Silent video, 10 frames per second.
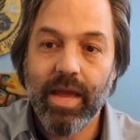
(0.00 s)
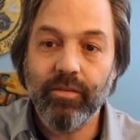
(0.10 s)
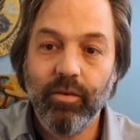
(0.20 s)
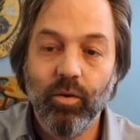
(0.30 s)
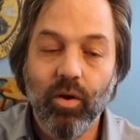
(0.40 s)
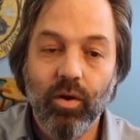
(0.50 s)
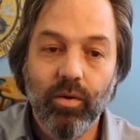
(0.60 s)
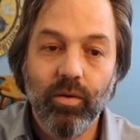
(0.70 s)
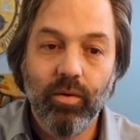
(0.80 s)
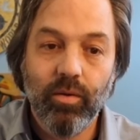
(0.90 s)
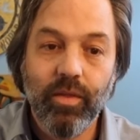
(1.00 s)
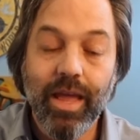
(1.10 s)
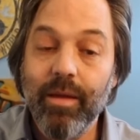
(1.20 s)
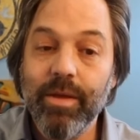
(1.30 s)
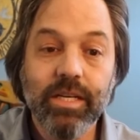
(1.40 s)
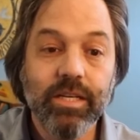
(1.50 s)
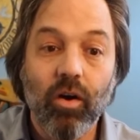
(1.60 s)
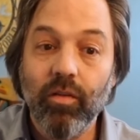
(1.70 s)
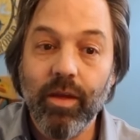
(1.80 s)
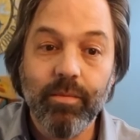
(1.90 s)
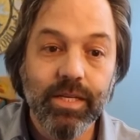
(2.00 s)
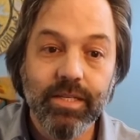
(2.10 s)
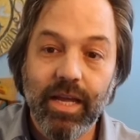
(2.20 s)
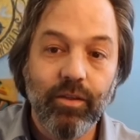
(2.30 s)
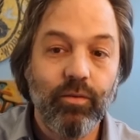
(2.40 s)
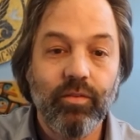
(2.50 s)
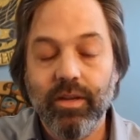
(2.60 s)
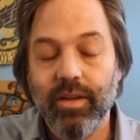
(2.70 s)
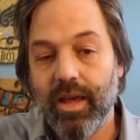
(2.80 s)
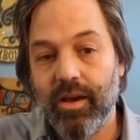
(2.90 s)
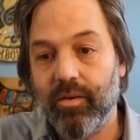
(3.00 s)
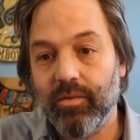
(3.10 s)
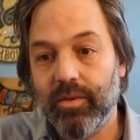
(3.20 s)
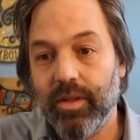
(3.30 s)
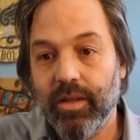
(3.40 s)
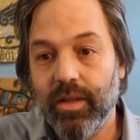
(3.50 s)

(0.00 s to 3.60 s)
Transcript: And so all the images that you see now,